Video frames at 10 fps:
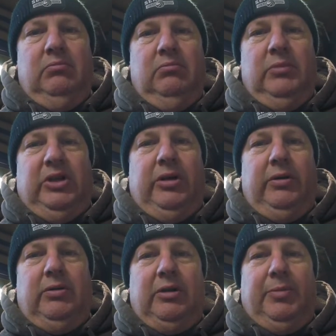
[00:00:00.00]

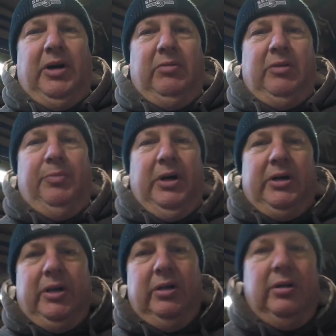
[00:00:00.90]
material on the bottom of the
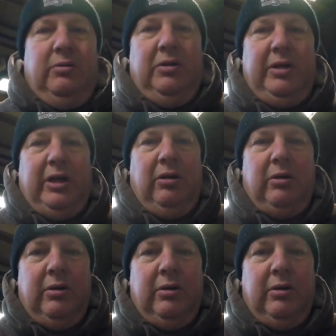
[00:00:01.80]
bucket. Go ahead and take a look. I